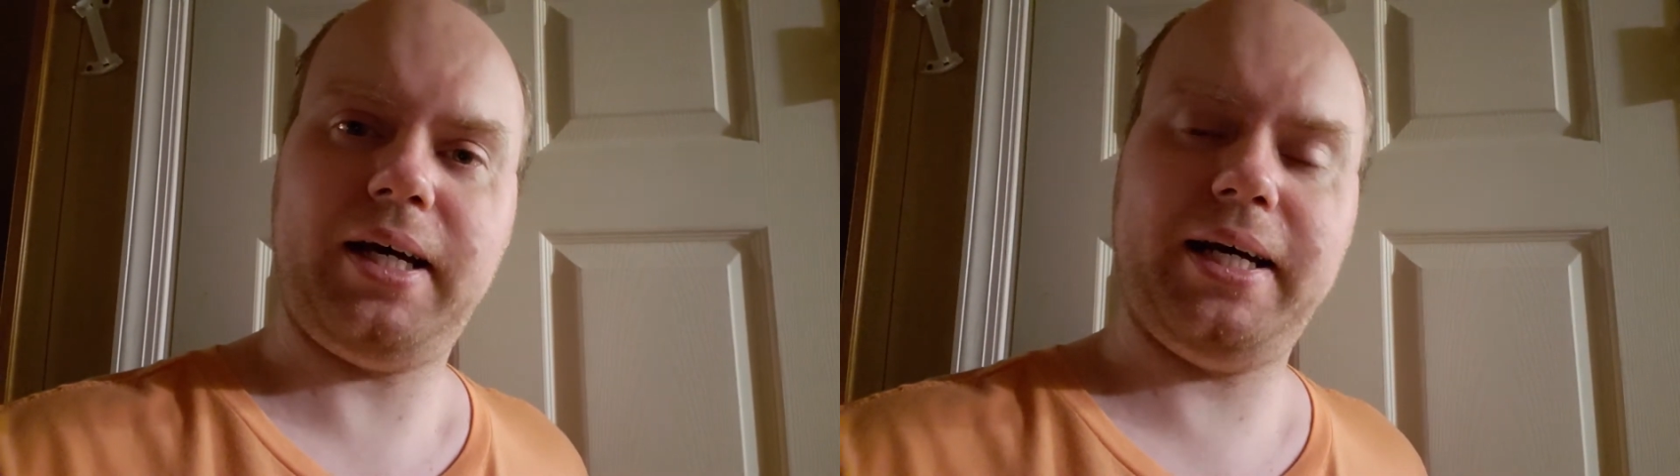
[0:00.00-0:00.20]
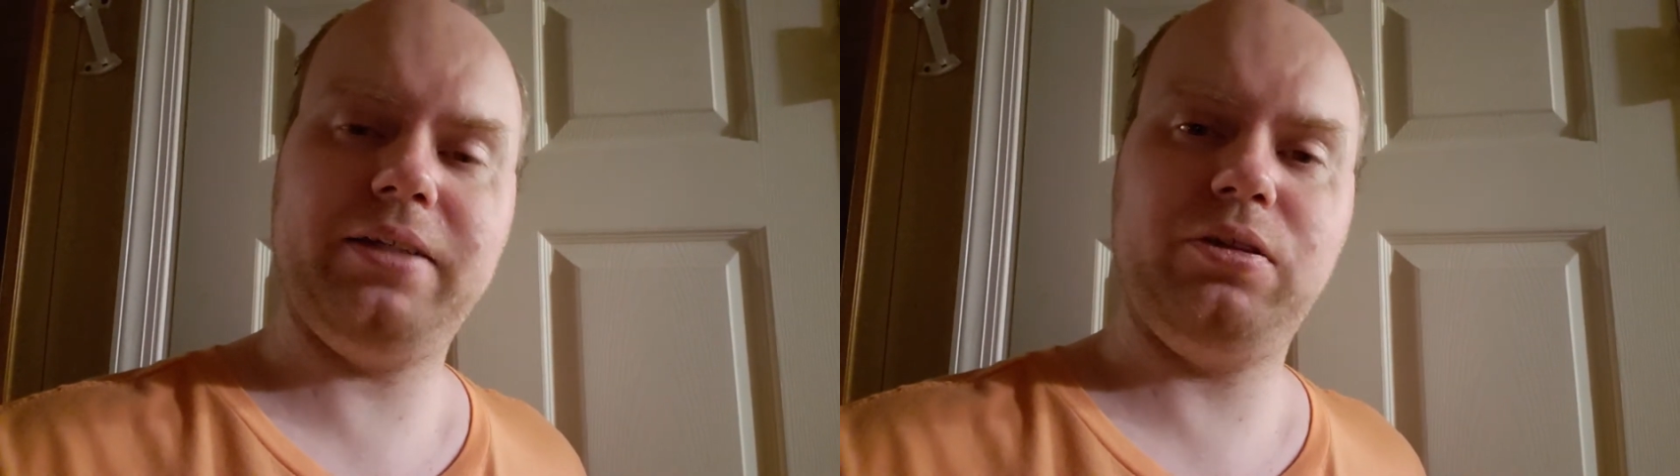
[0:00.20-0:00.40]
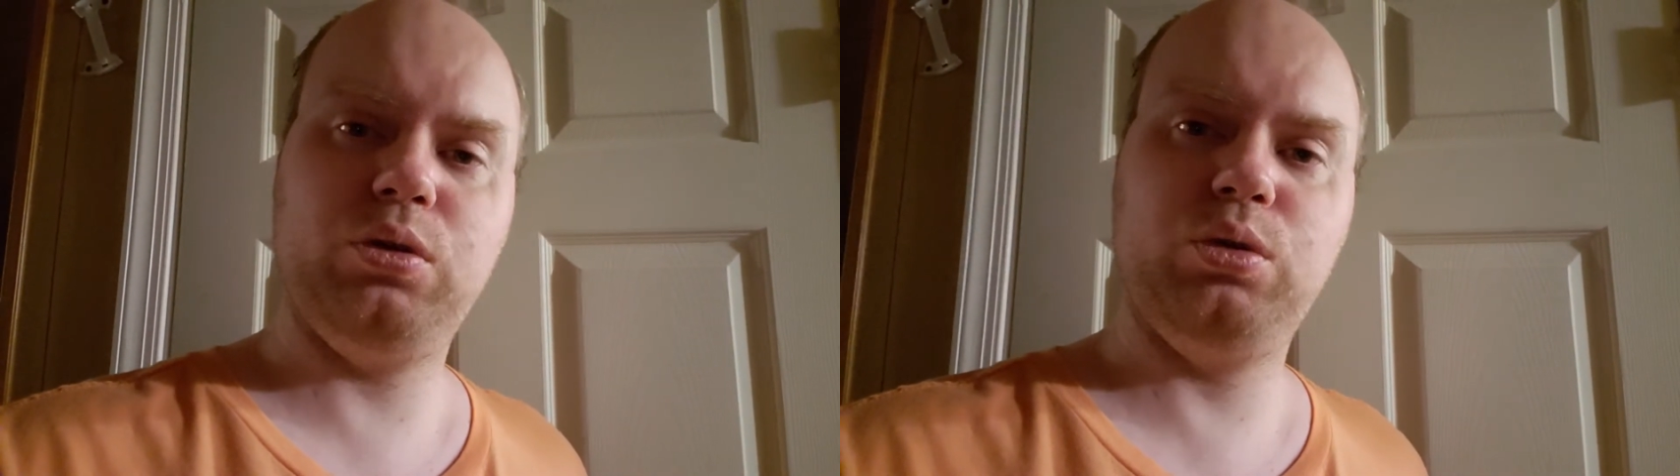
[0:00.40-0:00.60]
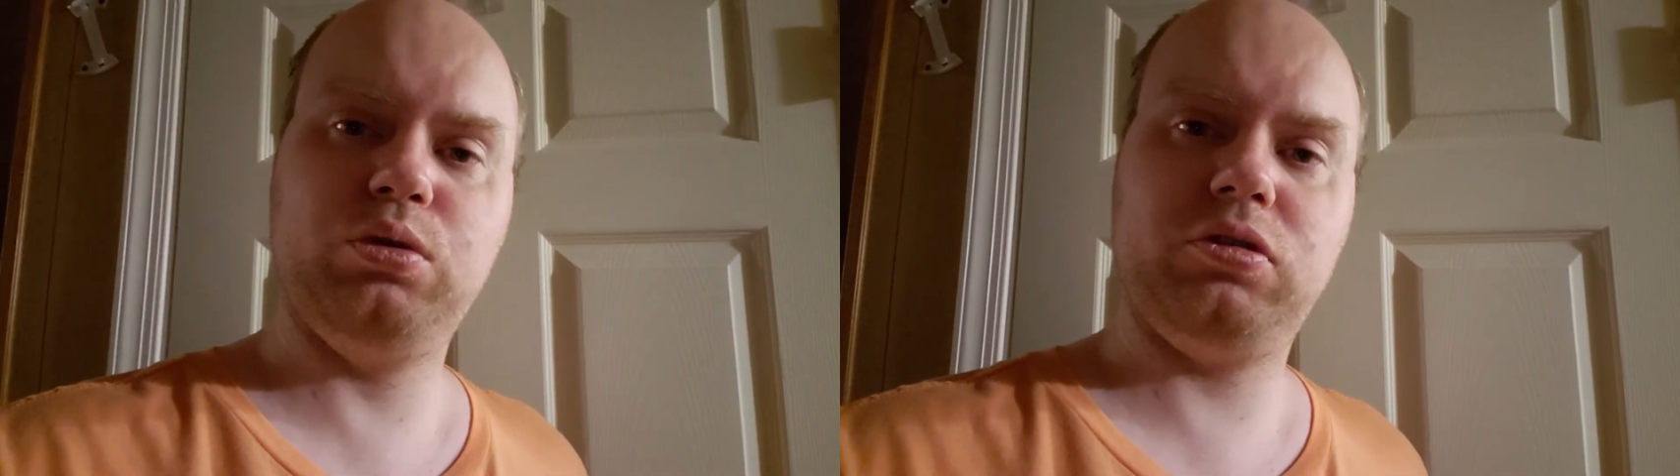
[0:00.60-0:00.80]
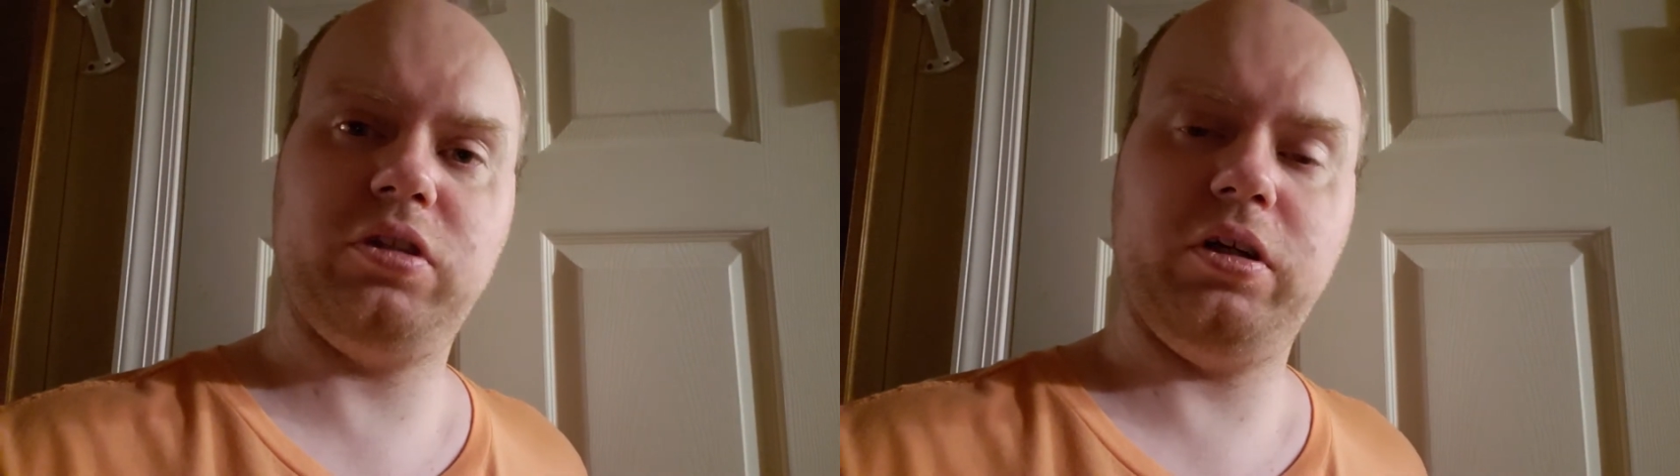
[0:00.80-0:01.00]
I
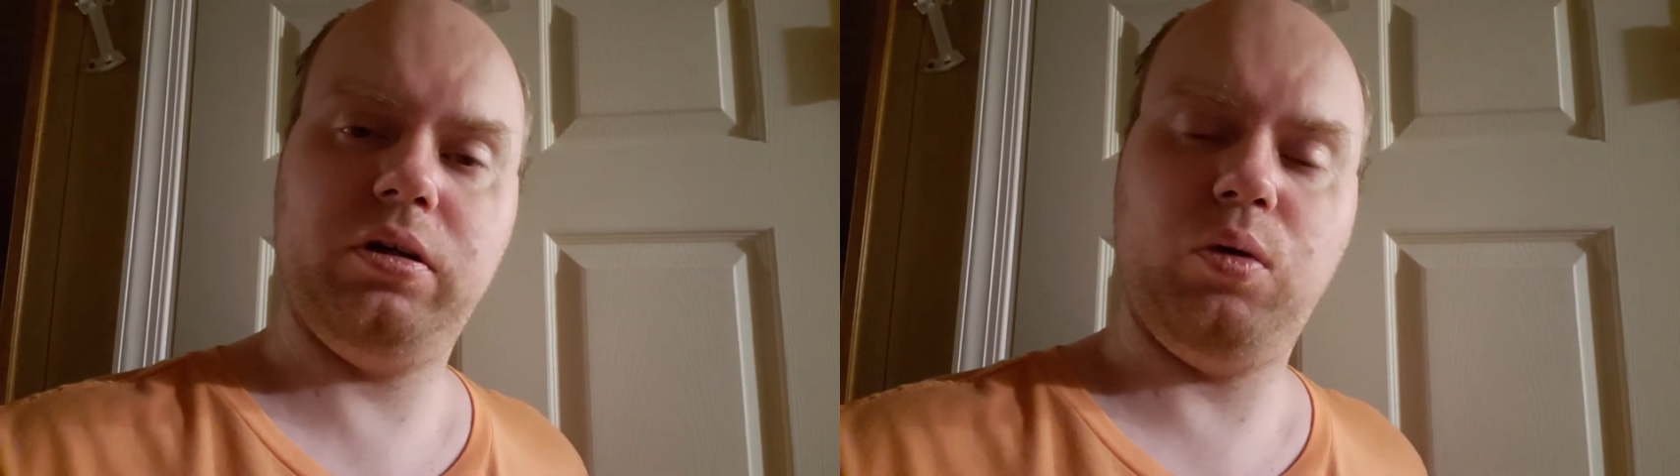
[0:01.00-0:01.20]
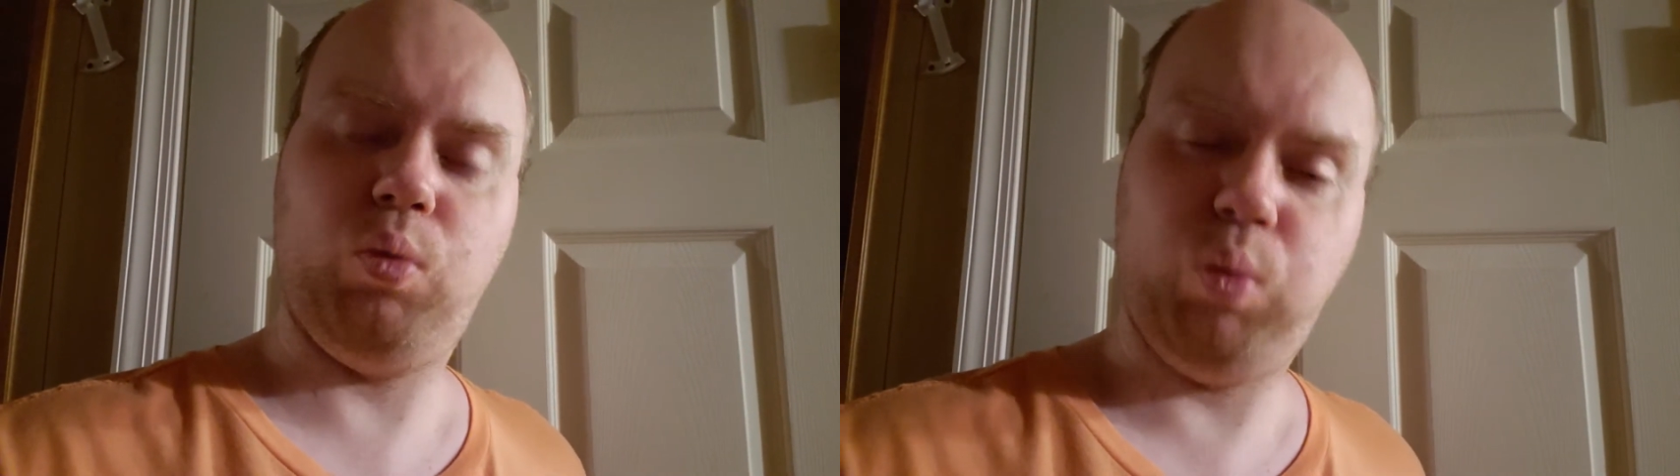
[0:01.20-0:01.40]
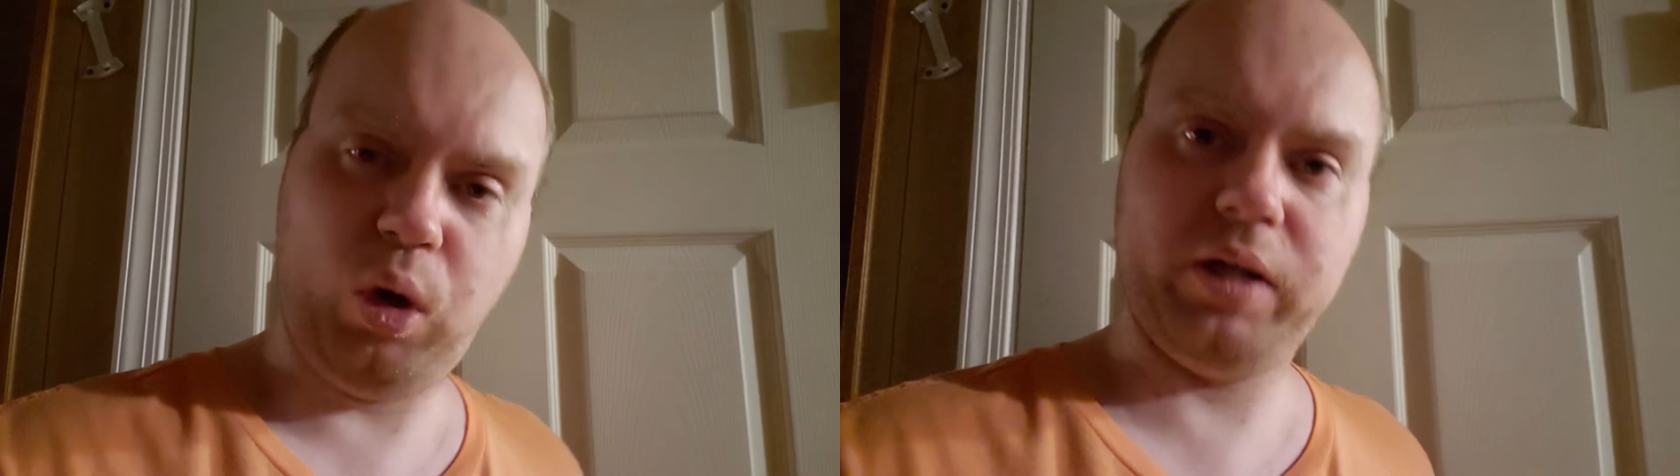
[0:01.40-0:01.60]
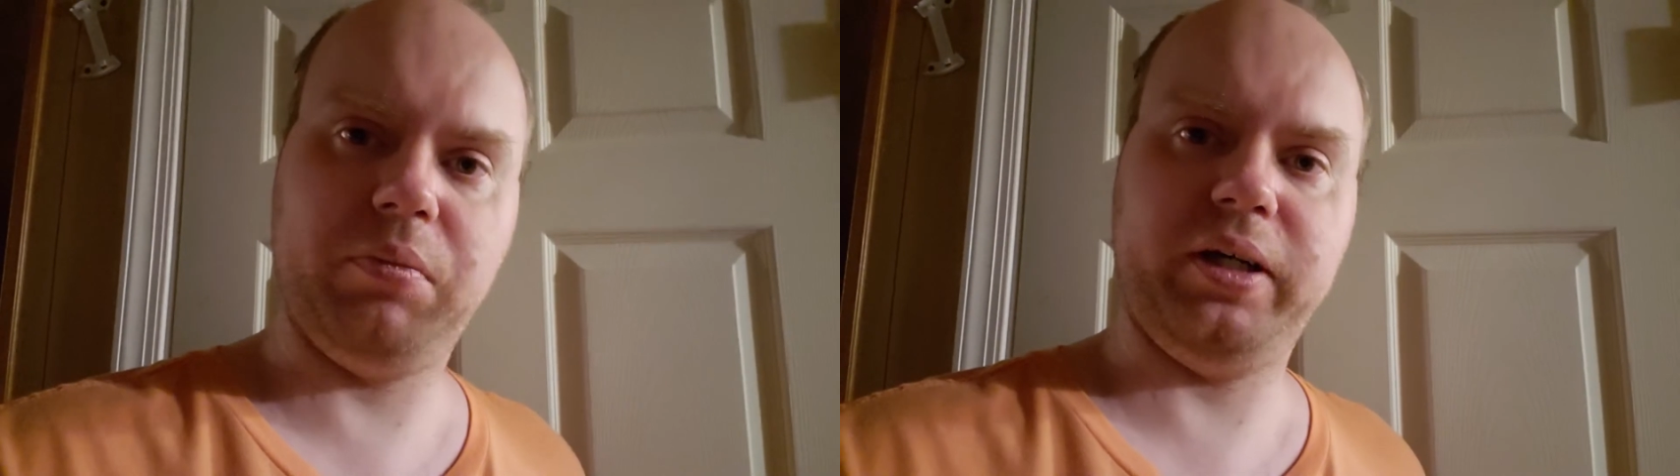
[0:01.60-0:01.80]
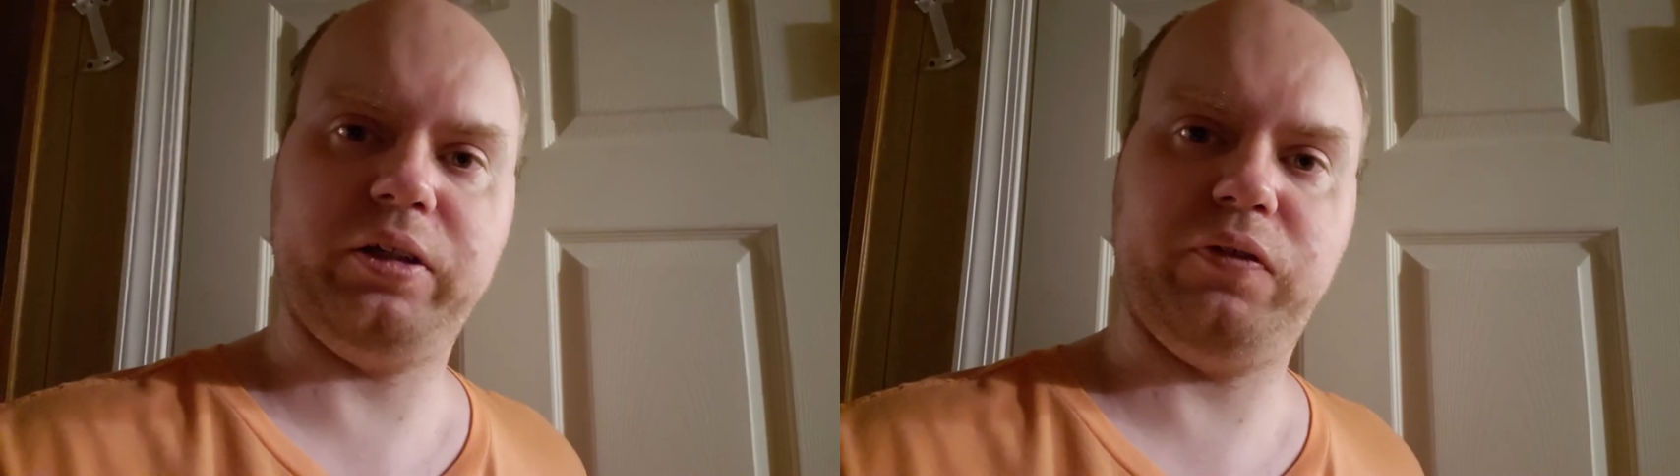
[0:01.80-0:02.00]
used one
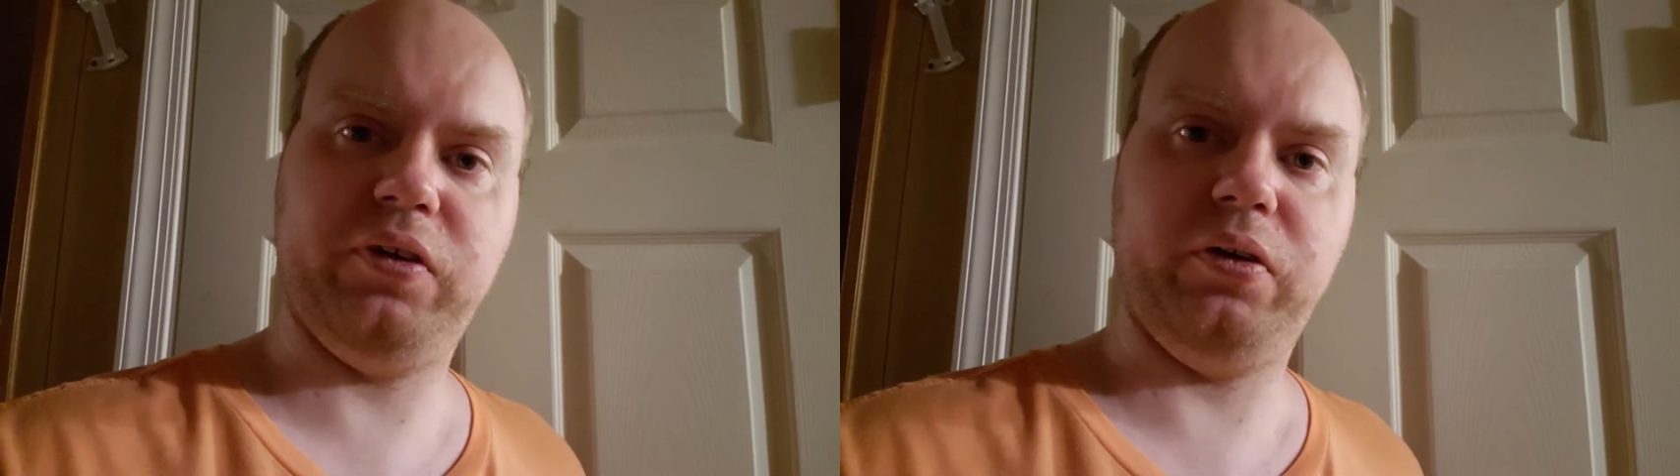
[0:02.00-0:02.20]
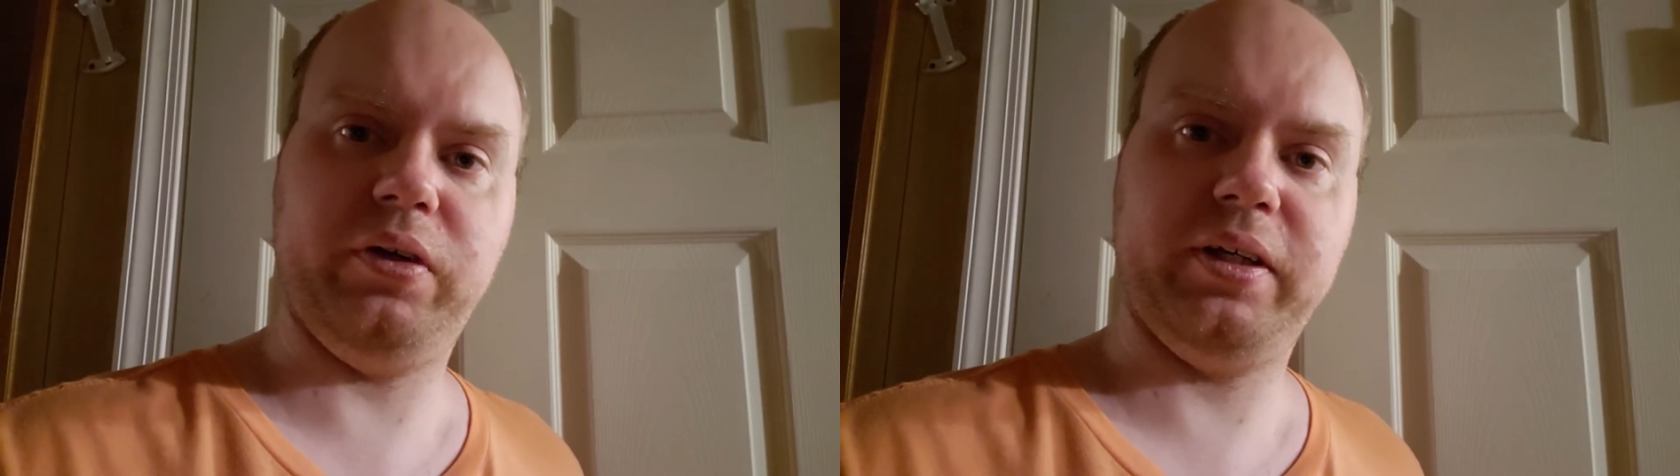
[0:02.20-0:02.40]
microphone.